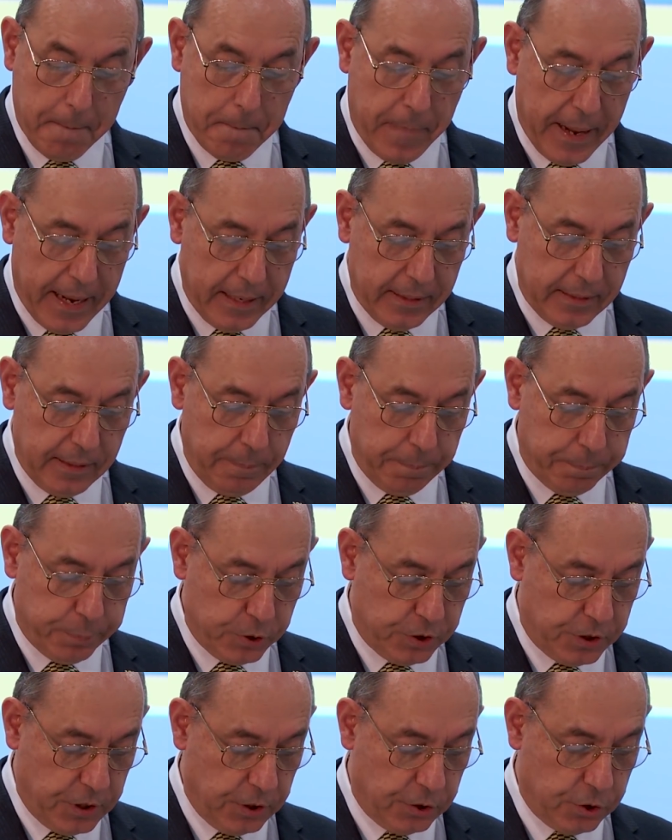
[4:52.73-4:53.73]
by the
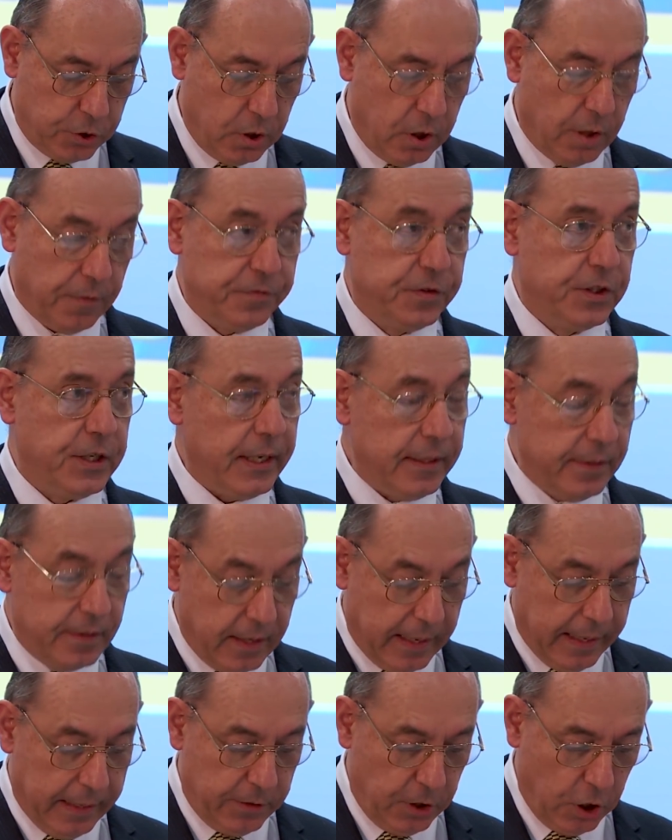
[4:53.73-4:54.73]
imposition of
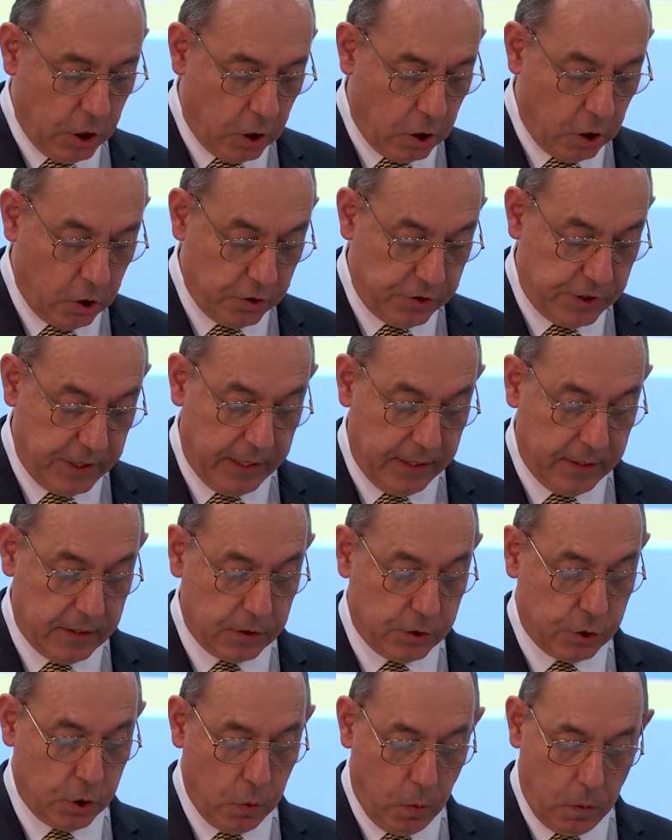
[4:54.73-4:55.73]
gender ideology in
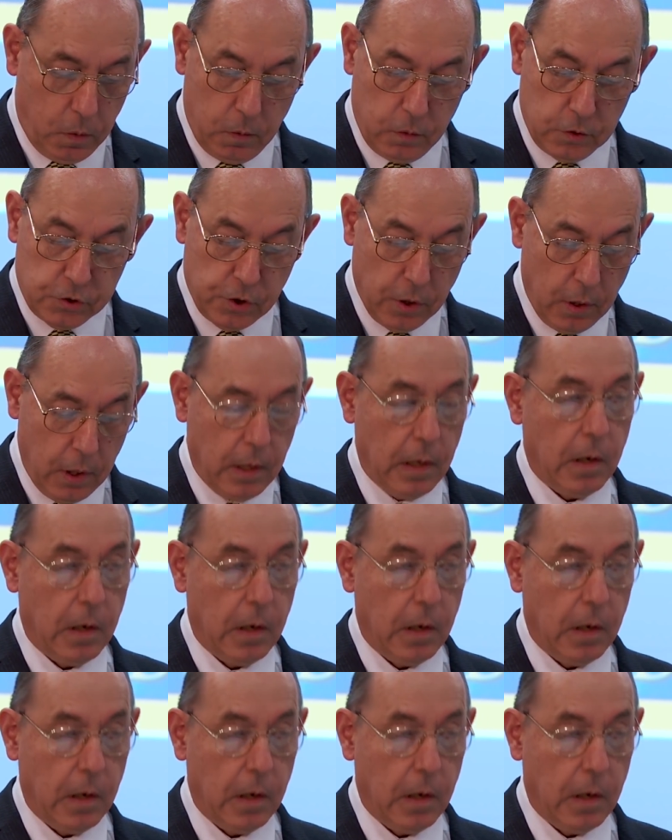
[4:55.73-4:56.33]
the schools